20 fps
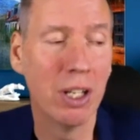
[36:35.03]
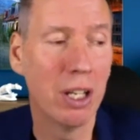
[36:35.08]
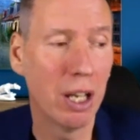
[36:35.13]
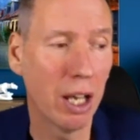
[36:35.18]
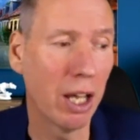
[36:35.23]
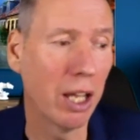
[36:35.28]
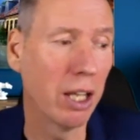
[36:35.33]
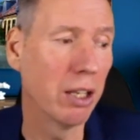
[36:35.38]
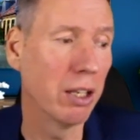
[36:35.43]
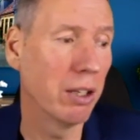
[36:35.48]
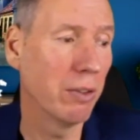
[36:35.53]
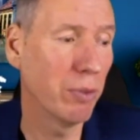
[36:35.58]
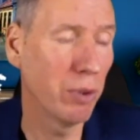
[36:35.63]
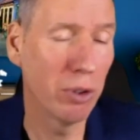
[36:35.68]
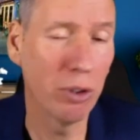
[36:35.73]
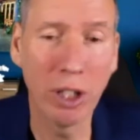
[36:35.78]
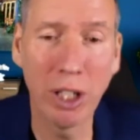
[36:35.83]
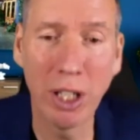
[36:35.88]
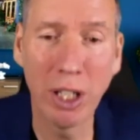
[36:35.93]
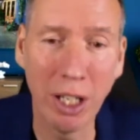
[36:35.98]
And if
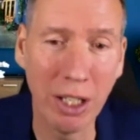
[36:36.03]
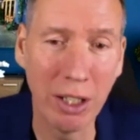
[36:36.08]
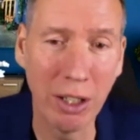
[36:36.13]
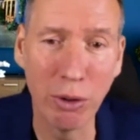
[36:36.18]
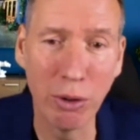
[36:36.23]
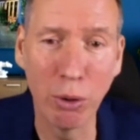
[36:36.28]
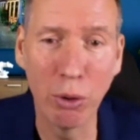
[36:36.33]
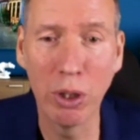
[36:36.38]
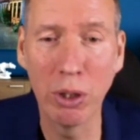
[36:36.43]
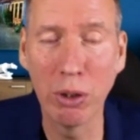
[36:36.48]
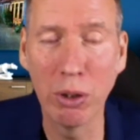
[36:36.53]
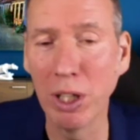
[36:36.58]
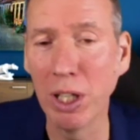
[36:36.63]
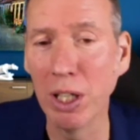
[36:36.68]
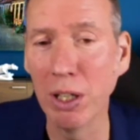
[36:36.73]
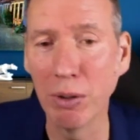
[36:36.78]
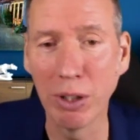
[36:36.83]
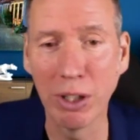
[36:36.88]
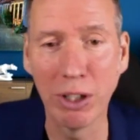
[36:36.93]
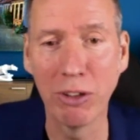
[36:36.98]
you're a kid and all you're
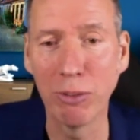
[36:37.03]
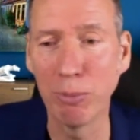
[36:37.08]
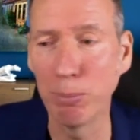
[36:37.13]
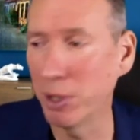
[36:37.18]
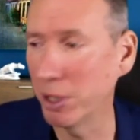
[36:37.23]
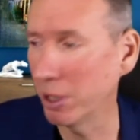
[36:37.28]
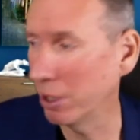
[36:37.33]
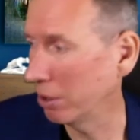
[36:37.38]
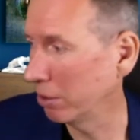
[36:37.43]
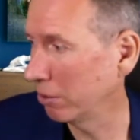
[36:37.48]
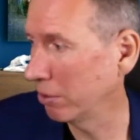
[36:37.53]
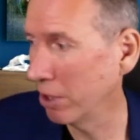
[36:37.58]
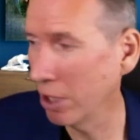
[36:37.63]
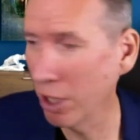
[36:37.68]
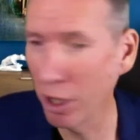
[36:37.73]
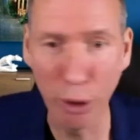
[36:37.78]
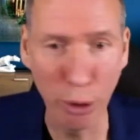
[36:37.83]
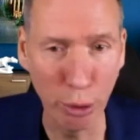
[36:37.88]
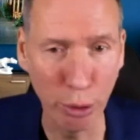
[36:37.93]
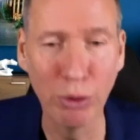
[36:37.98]
hearing is being
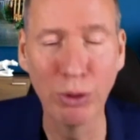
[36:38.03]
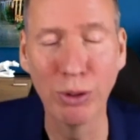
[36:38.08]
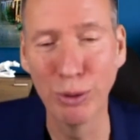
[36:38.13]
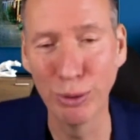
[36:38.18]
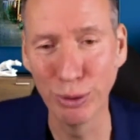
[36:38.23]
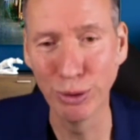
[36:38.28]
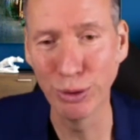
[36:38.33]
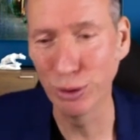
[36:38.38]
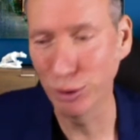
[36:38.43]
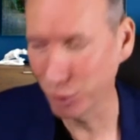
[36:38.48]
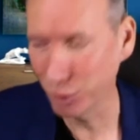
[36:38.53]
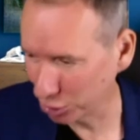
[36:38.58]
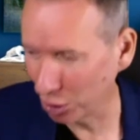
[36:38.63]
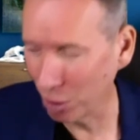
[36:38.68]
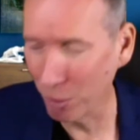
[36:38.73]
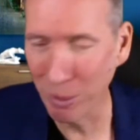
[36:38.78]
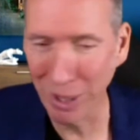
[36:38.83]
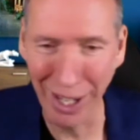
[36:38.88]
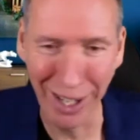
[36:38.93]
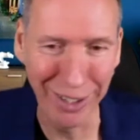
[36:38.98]
no and
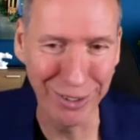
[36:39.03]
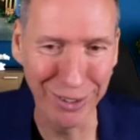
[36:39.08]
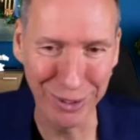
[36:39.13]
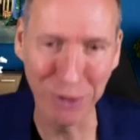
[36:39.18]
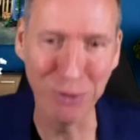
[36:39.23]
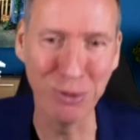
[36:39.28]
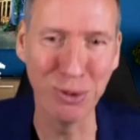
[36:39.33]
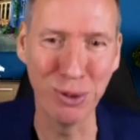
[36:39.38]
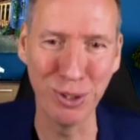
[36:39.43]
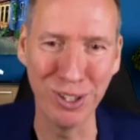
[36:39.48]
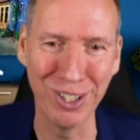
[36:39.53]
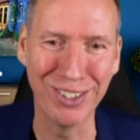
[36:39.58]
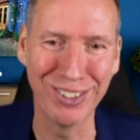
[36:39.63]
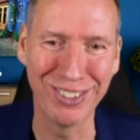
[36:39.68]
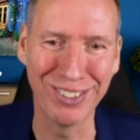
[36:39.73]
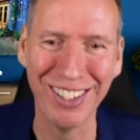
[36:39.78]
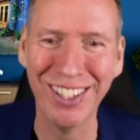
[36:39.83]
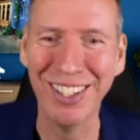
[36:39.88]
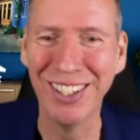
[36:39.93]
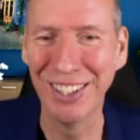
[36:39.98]
stop that and don't do
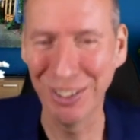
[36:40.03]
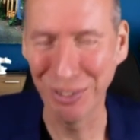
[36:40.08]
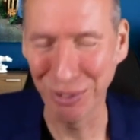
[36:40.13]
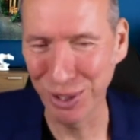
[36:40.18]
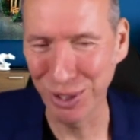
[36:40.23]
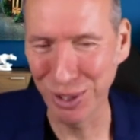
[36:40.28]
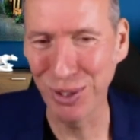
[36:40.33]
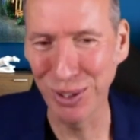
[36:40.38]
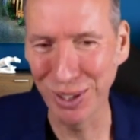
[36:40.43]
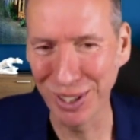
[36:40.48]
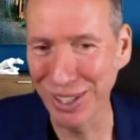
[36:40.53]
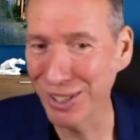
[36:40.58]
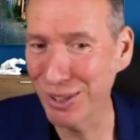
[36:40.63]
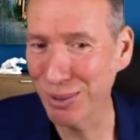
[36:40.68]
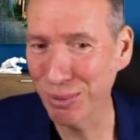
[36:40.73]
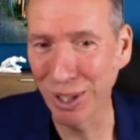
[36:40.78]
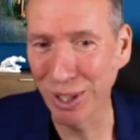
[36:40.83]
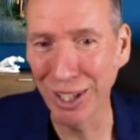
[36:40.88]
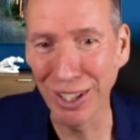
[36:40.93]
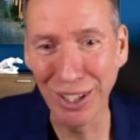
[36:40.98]
this or do right. it this
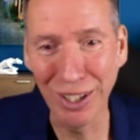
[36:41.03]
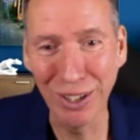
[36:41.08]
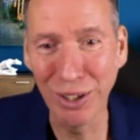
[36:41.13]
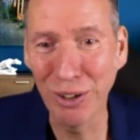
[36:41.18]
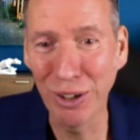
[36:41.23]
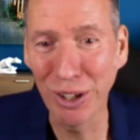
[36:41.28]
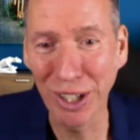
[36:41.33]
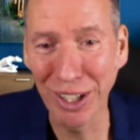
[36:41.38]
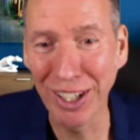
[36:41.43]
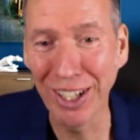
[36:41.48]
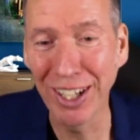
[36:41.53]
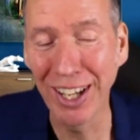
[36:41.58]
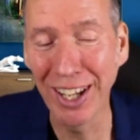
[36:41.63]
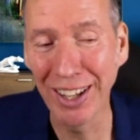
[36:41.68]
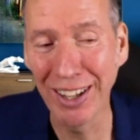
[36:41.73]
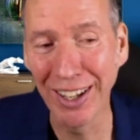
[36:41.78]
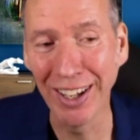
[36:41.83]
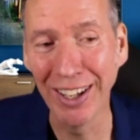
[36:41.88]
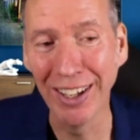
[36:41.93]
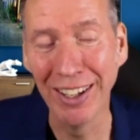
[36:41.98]
way, you're not going to get
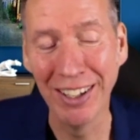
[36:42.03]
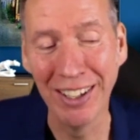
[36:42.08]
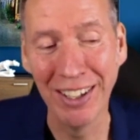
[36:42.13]
that.